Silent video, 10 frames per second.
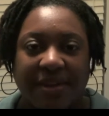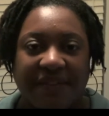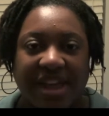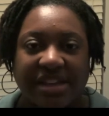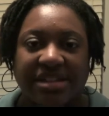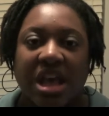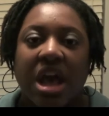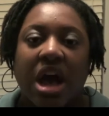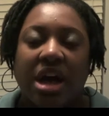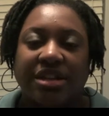my face
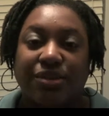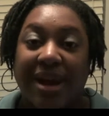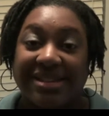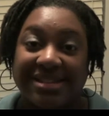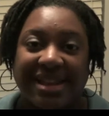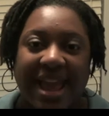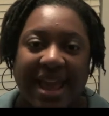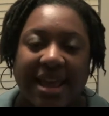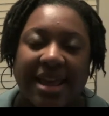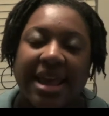uh, twice a
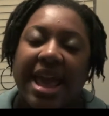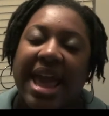day